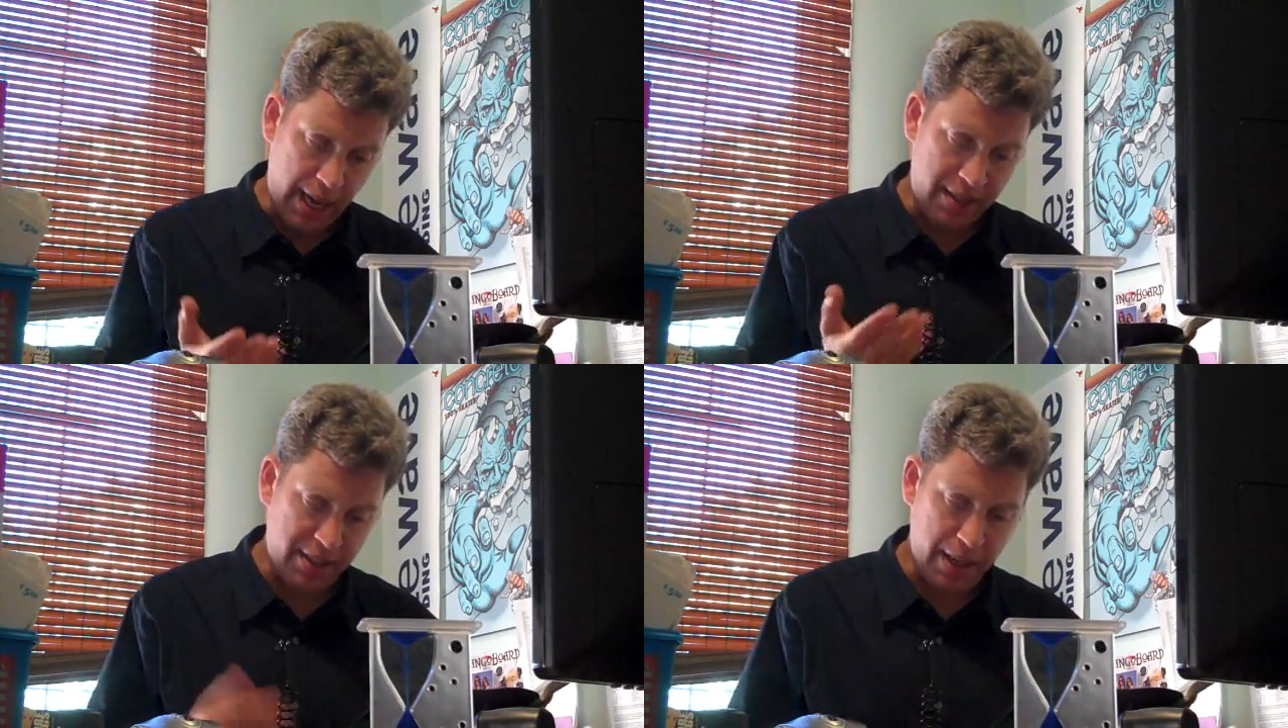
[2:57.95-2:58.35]

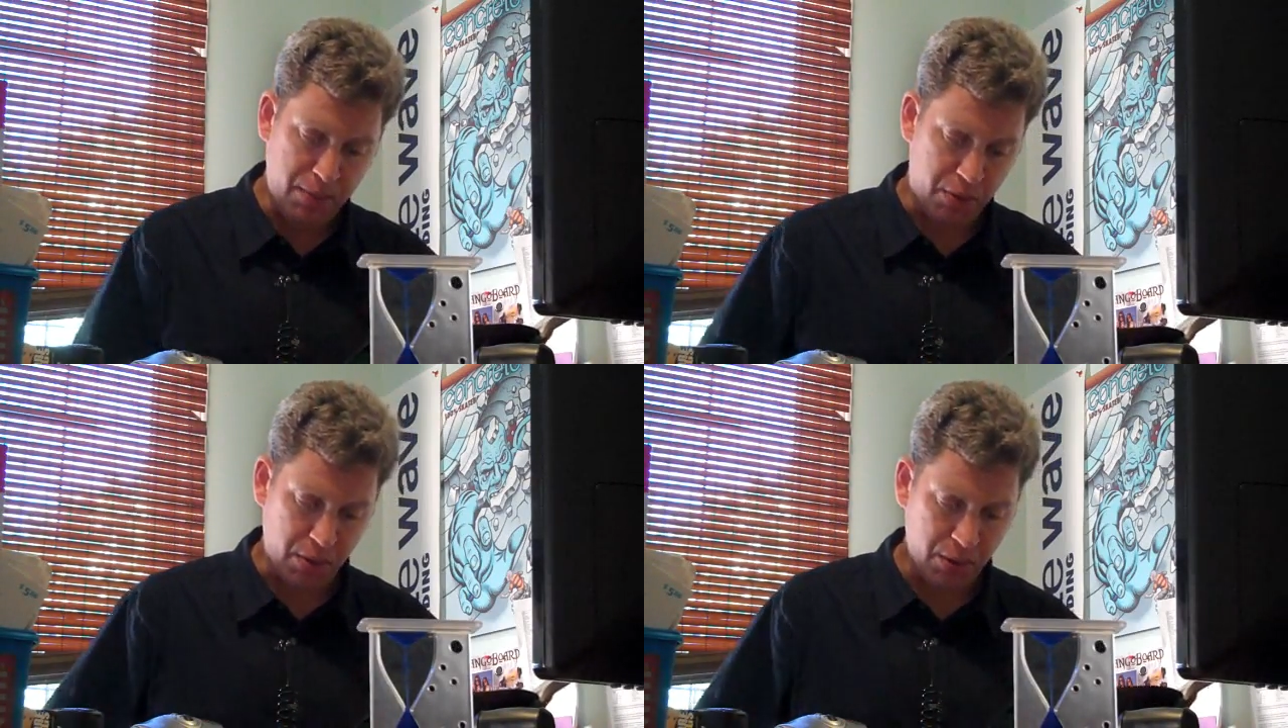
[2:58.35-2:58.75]
and
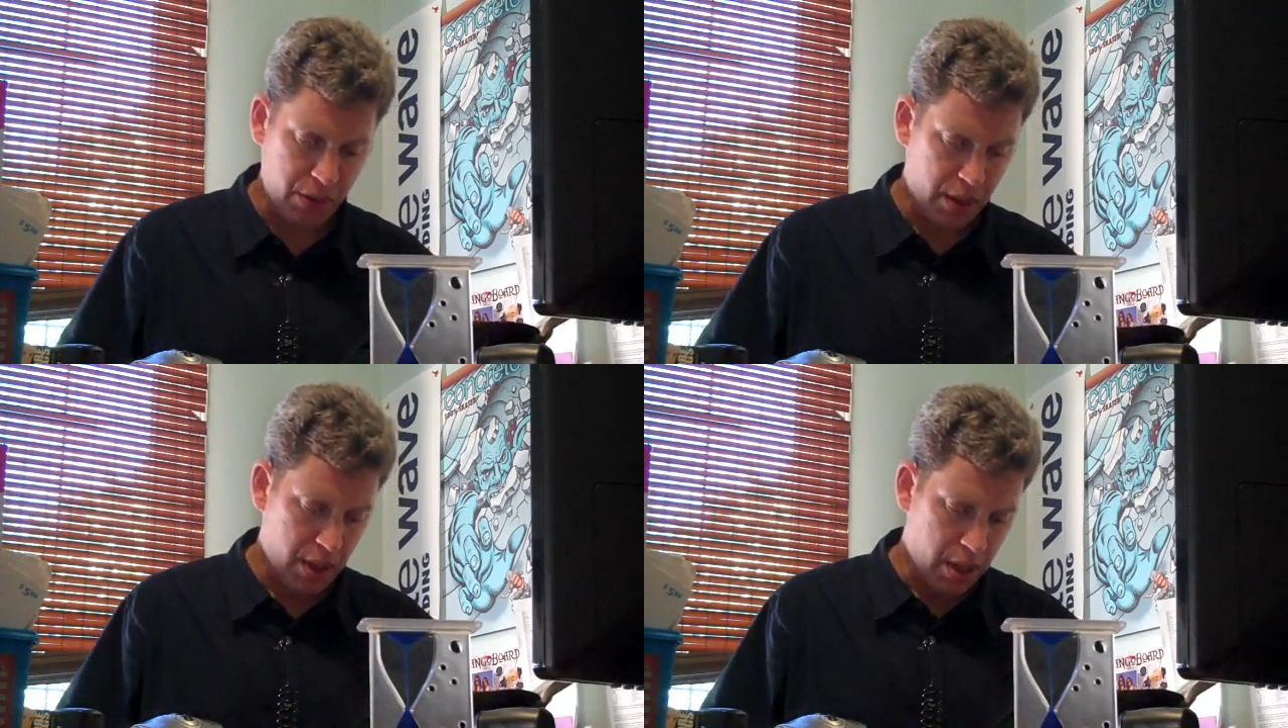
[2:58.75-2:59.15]
step
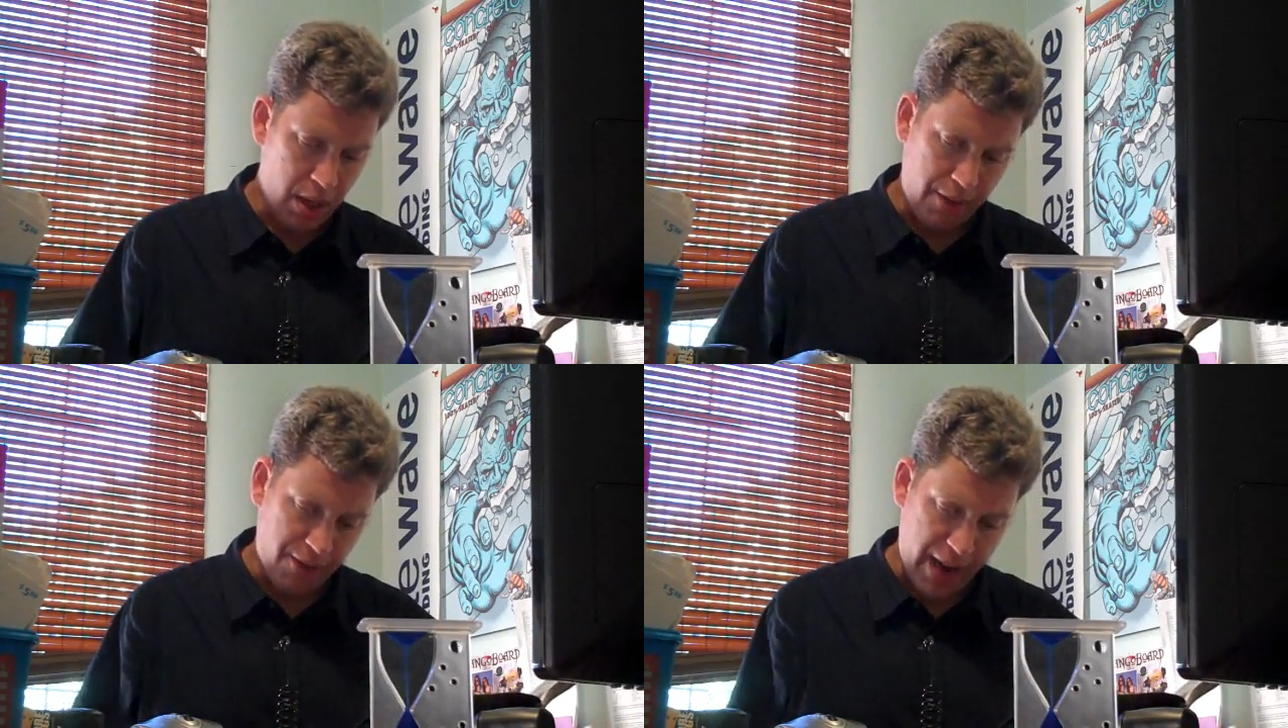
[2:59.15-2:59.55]
drills.
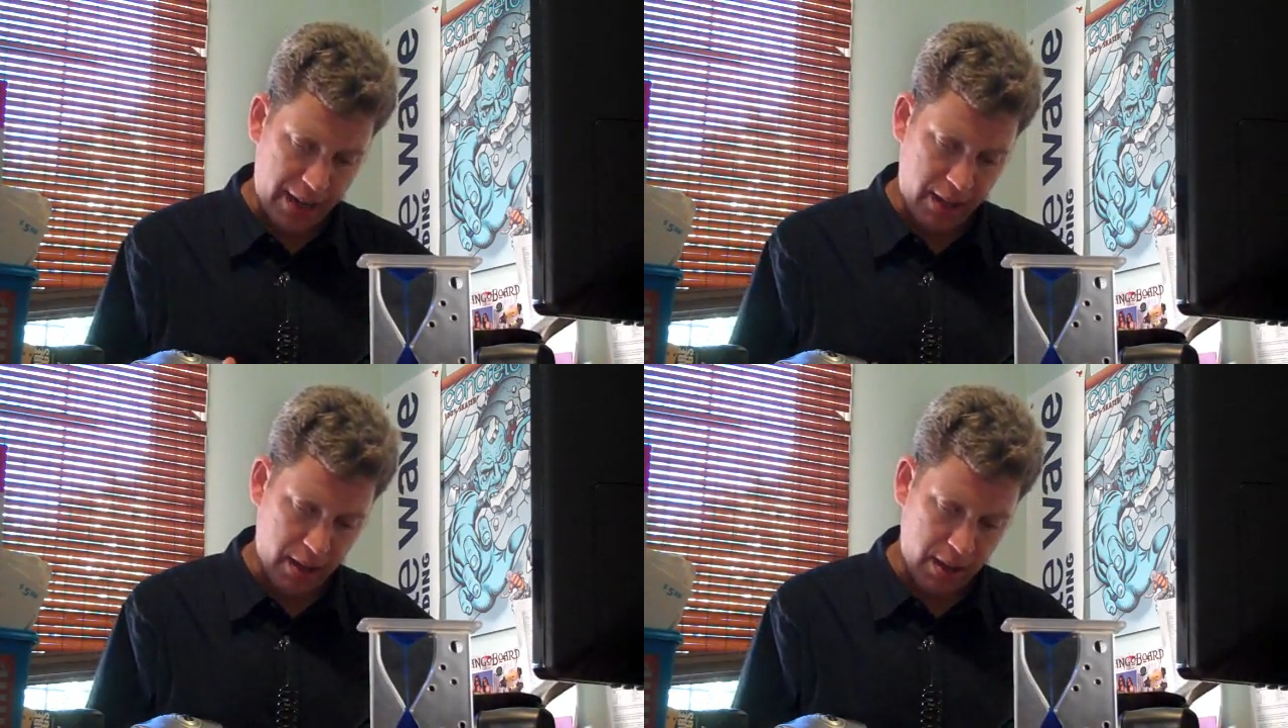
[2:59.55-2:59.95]
In
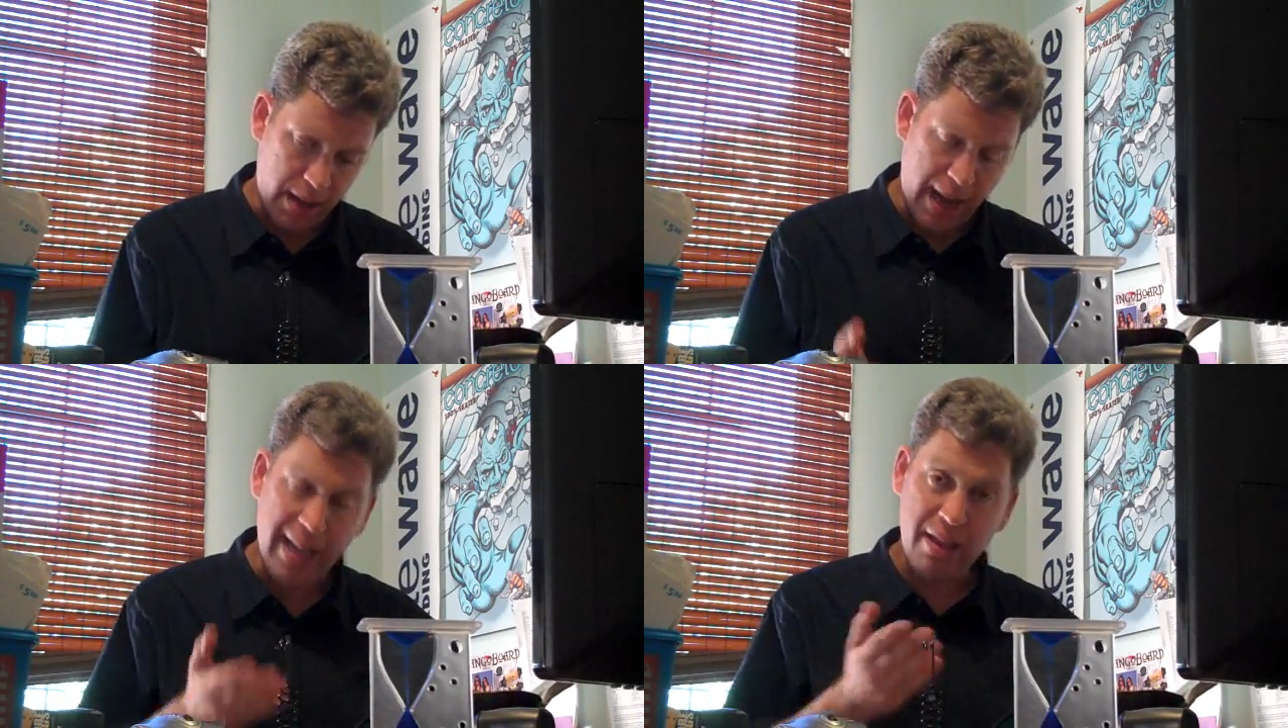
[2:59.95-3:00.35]
fact,
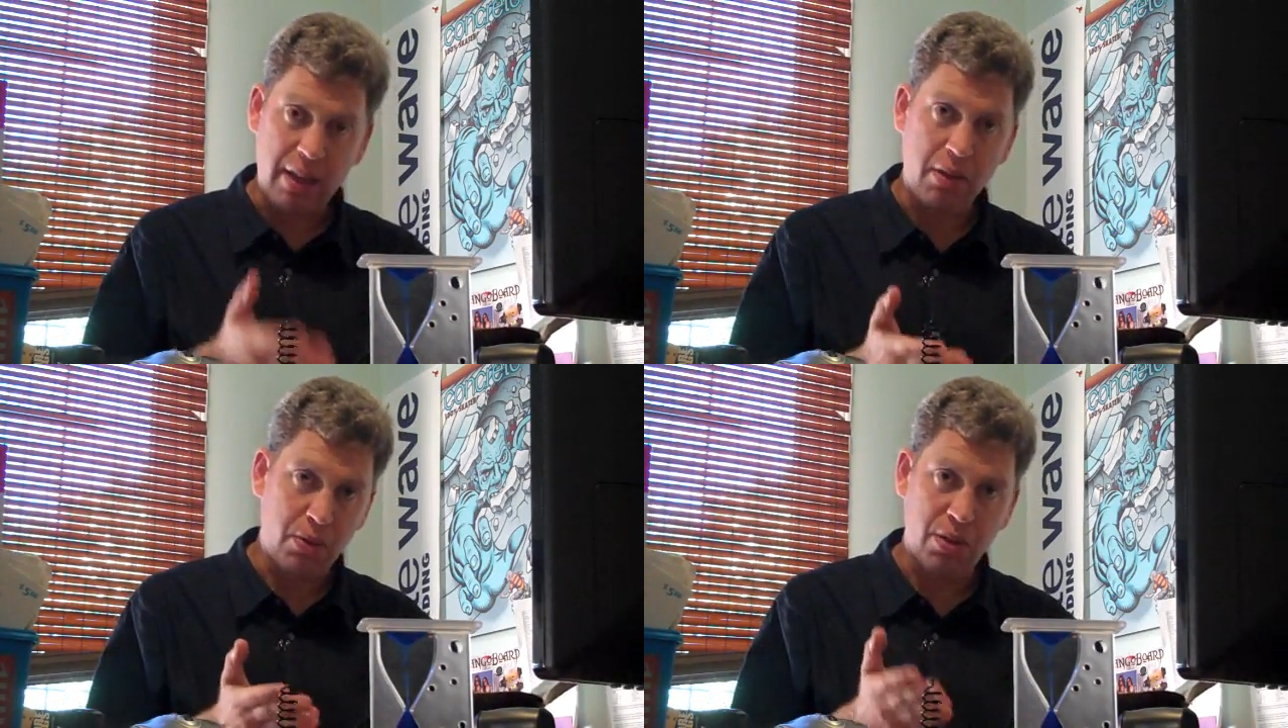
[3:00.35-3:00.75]
I
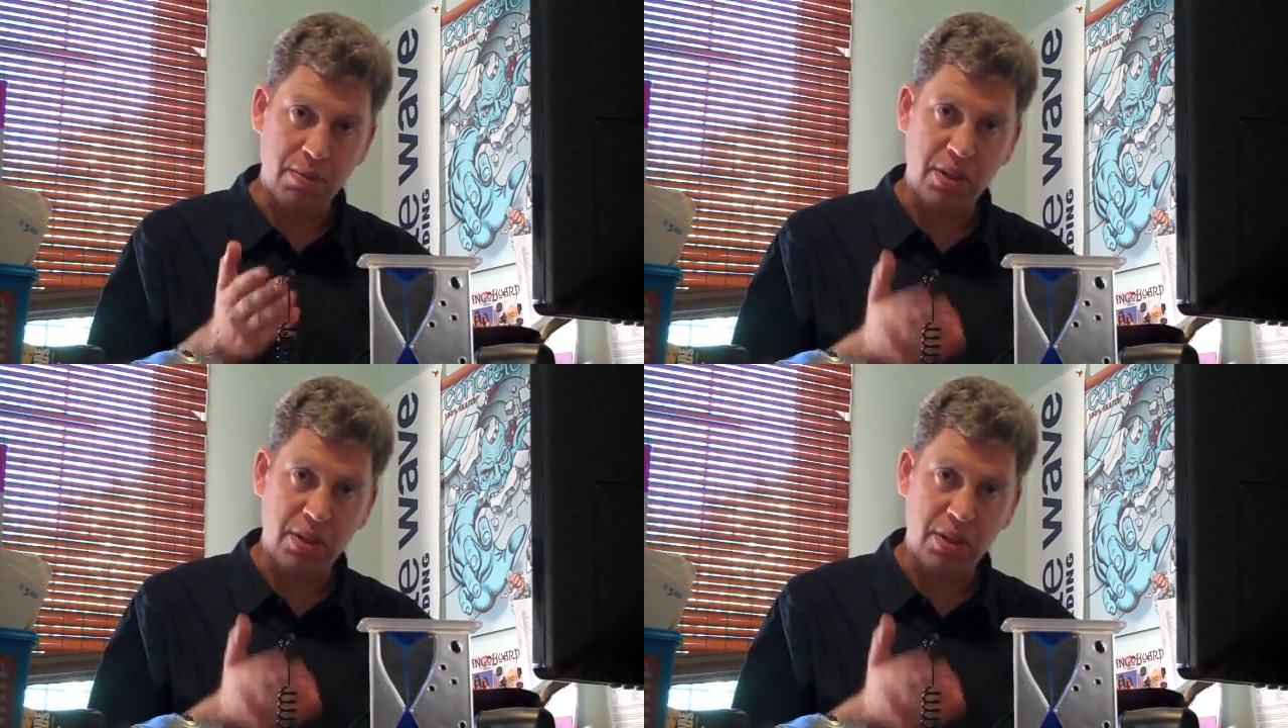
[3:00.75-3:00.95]
thought this was a